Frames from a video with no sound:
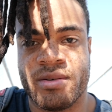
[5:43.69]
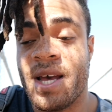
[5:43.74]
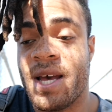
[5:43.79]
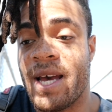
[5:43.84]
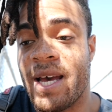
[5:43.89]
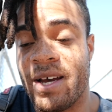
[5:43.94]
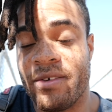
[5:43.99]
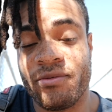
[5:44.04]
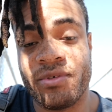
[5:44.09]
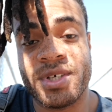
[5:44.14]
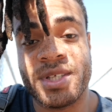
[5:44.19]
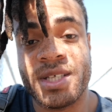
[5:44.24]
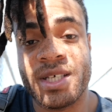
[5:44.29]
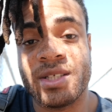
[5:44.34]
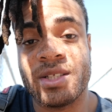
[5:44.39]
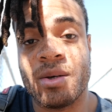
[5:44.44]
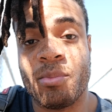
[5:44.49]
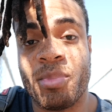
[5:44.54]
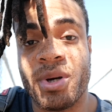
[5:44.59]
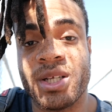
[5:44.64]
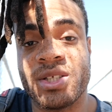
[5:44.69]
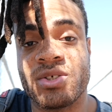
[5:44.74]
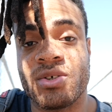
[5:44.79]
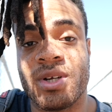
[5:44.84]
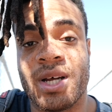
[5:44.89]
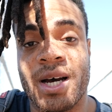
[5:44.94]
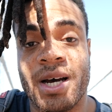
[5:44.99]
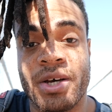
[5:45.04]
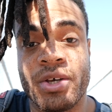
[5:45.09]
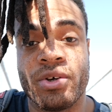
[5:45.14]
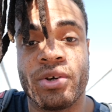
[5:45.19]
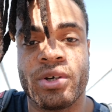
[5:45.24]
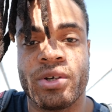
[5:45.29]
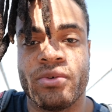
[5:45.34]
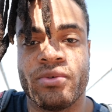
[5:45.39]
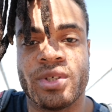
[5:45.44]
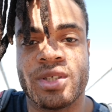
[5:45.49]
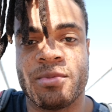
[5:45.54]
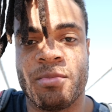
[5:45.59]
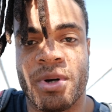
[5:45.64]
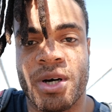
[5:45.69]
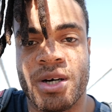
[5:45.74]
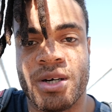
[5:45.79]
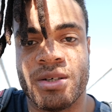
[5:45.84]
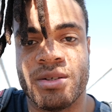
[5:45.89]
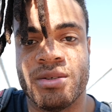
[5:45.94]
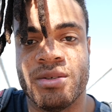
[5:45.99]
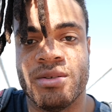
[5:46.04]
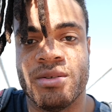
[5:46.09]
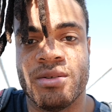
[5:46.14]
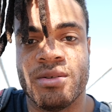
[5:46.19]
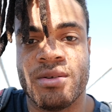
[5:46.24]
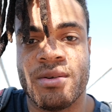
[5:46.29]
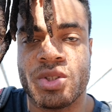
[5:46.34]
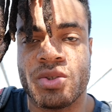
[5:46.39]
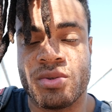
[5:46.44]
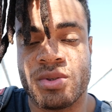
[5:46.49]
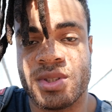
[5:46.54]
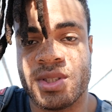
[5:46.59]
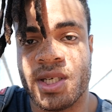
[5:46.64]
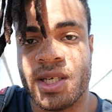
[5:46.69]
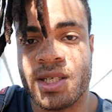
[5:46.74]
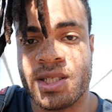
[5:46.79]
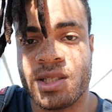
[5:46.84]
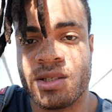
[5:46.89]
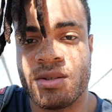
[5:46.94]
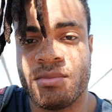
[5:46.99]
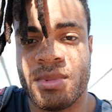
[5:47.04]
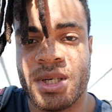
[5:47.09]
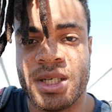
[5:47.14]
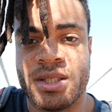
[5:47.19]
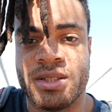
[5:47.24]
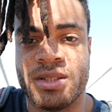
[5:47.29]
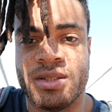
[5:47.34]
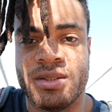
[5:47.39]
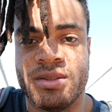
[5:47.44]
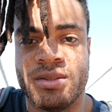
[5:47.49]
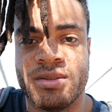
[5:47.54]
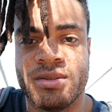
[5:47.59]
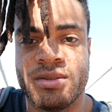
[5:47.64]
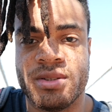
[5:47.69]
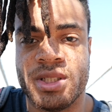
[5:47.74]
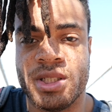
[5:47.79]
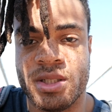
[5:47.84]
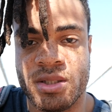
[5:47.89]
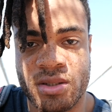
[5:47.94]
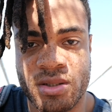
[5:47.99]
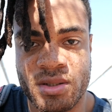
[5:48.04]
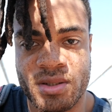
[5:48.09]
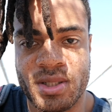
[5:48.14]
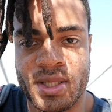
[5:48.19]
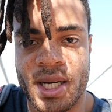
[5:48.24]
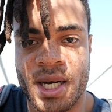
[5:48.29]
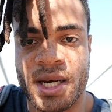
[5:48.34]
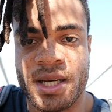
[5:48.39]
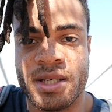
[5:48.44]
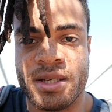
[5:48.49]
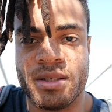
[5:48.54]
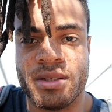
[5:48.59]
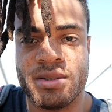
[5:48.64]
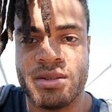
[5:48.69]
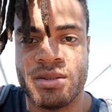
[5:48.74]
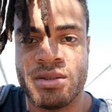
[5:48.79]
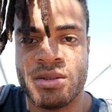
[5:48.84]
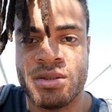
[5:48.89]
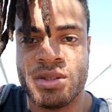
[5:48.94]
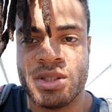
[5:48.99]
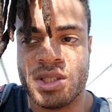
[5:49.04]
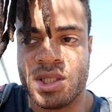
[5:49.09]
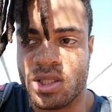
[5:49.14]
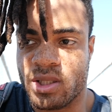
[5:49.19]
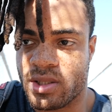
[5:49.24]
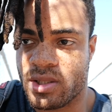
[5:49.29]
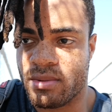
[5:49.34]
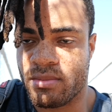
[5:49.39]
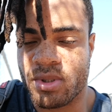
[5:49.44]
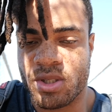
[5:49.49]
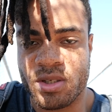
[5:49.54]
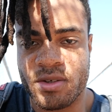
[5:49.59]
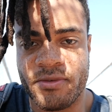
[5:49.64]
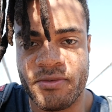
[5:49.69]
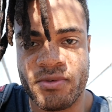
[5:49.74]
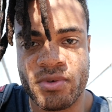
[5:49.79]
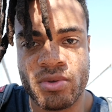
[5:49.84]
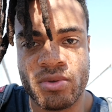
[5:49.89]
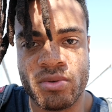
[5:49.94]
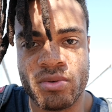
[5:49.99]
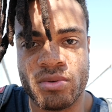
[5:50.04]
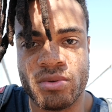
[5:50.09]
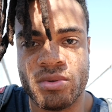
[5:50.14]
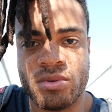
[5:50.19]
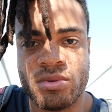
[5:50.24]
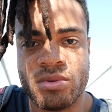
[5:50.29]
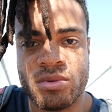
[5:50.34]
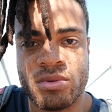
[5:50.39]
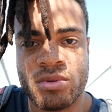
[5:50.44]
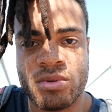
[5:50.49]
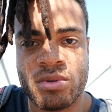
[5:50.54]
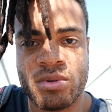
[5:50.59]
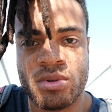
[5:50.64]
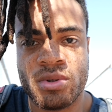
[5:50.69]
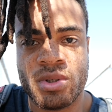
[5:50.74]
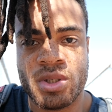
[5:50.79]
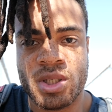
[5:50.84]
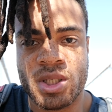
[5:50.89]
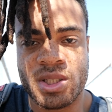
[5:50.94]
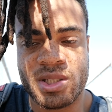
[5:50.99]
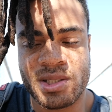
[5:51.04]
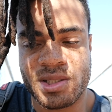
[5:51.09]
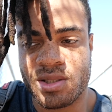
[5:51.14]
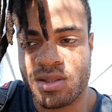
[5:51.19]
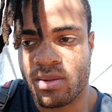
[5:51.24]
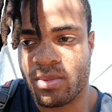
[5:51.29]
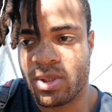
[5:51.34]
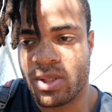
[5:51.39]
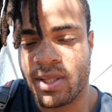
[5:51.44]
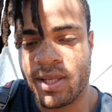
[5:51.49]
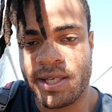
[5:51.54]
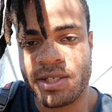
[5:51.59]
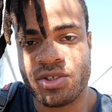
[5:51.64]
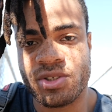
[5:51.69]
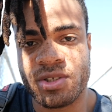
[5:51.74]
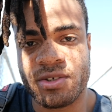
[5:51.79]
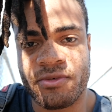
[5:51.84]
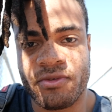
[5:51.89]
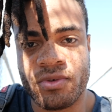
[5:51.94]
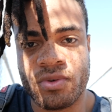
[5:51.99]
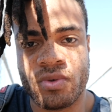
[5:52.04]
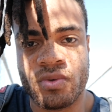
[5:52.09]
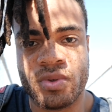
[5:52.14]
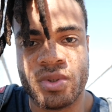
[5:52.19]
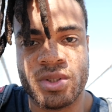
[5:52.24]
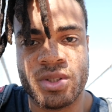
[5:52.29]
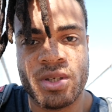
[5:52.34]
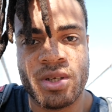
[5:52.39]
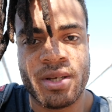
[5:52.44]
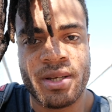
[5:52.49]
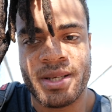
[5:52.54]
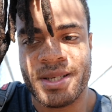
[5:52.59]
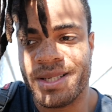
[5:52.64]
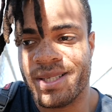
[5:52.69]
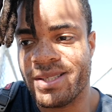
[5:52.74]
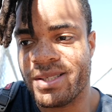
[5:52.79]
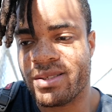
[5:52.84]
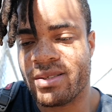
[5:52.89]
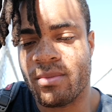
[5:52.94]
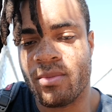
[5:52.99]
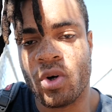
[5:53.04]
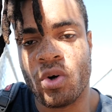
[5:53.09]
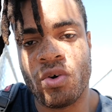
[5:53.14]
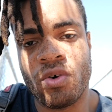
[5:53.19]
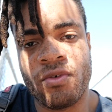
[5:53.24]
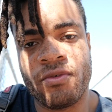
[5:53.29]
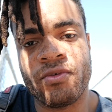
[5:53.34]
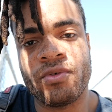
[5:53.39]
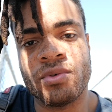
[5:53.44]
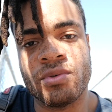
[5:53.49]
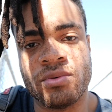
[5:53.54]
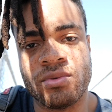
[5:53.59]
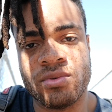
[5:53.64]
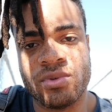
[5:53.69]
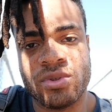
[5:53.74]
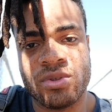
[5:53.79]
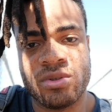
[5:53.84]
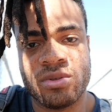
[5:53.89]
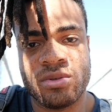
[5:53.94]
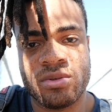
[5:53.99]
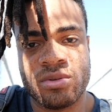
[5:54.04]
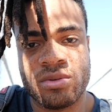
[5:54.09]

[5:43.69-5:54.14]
Everything depends on how you're going to respond. So stay clear-minded. Eat a good diet. Eat some good food. Eat some electric food. Eat some whole foods.